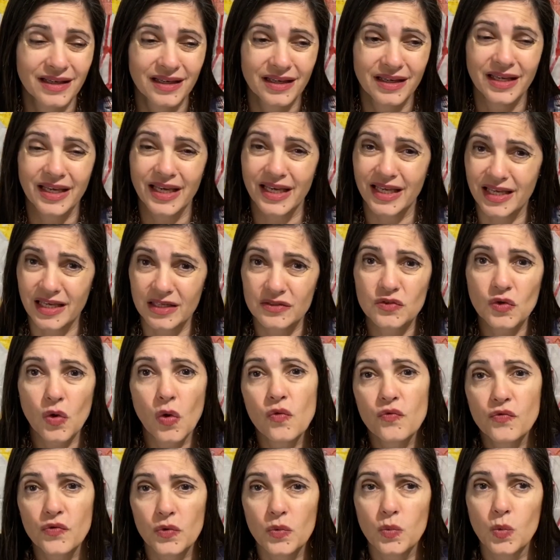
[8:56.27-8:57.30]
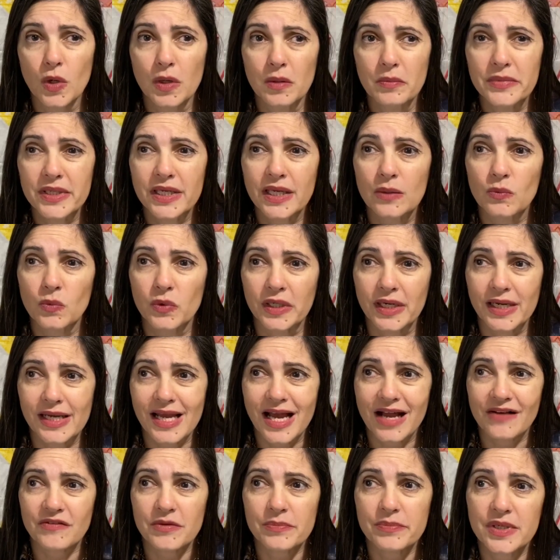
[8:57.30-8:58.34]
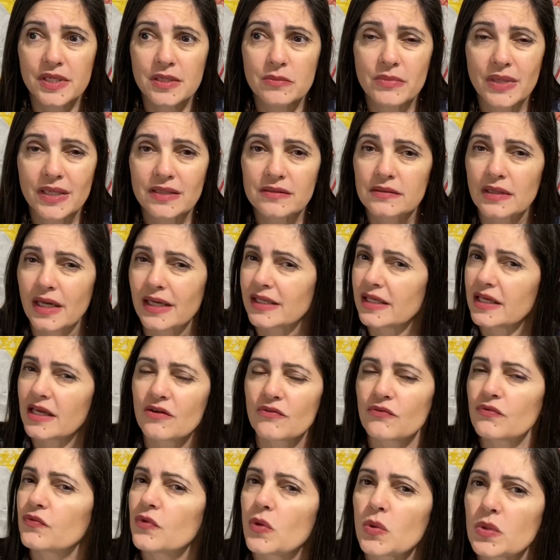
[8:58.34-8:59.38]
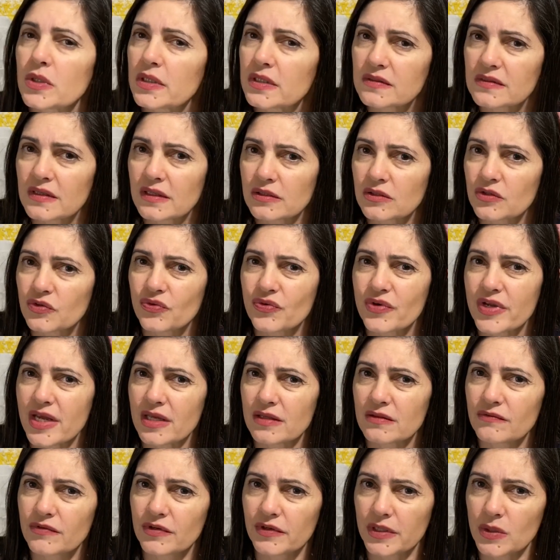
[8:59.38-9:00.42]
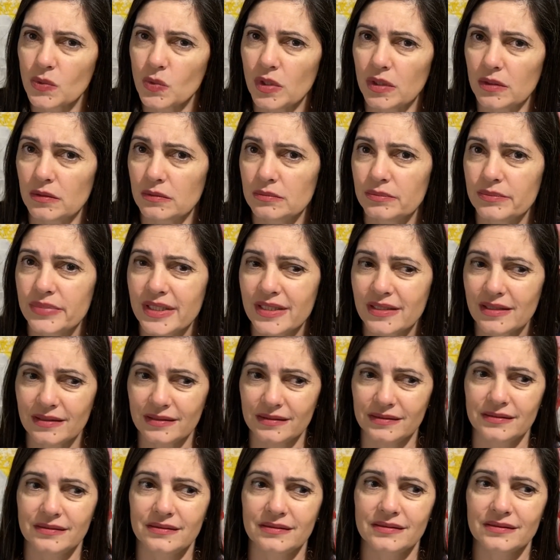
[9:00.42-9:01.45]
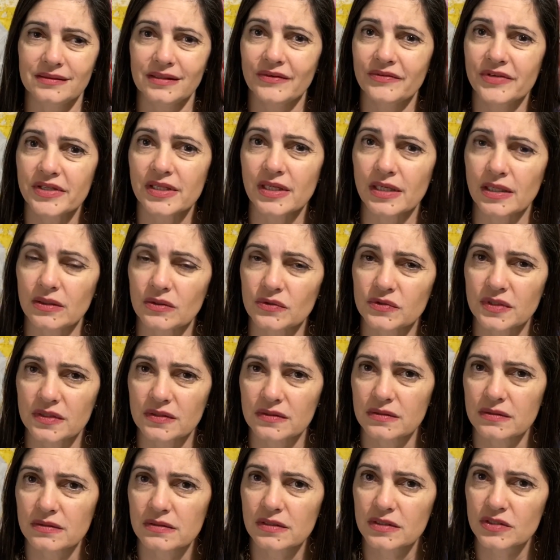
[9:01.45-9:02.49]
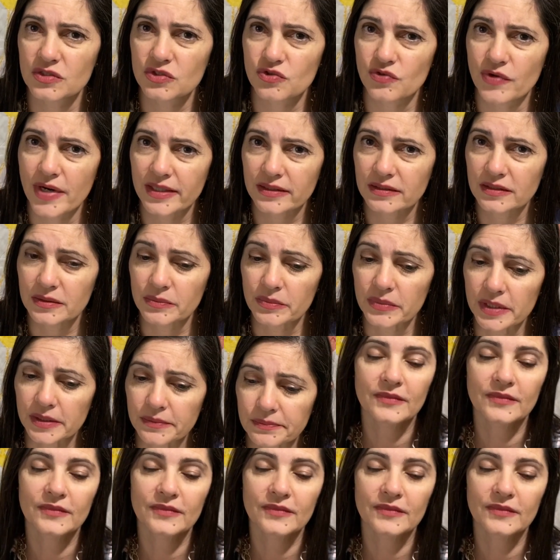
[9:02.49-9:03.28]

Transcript: it gets overwhelming, and when I have a big mess, I can't focus and create very well because everything else is distracting me.